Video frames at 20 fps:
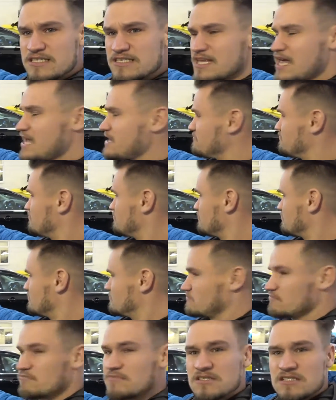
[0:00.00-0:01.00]
Estate.
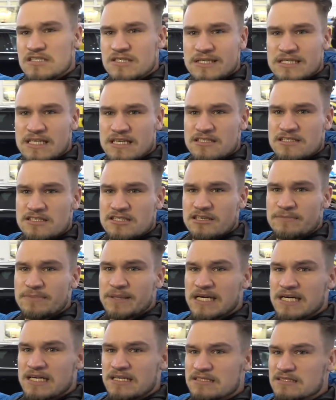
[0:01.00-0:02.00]
So he does the
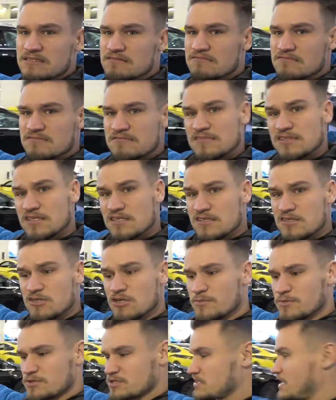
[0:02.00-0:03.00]
supercars, does the normal